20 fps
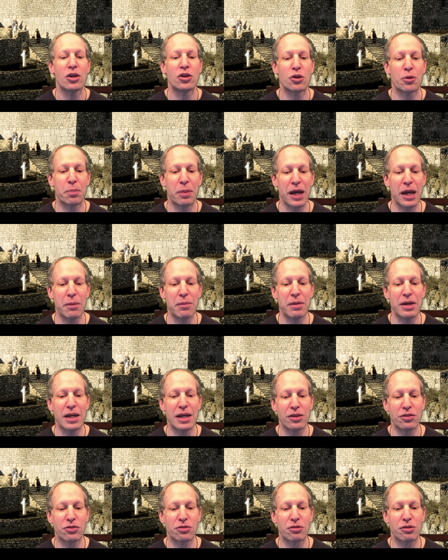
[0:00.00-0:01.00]
your payment
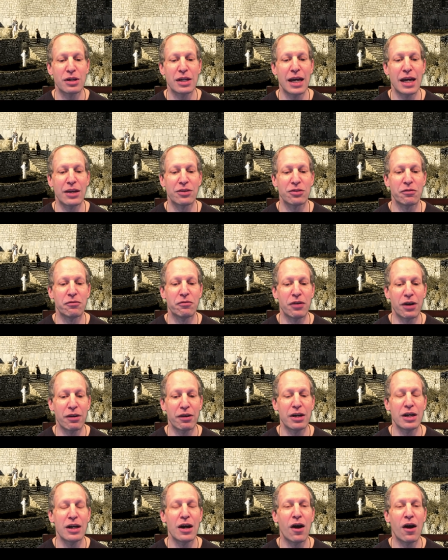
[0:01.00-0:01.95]
history has a very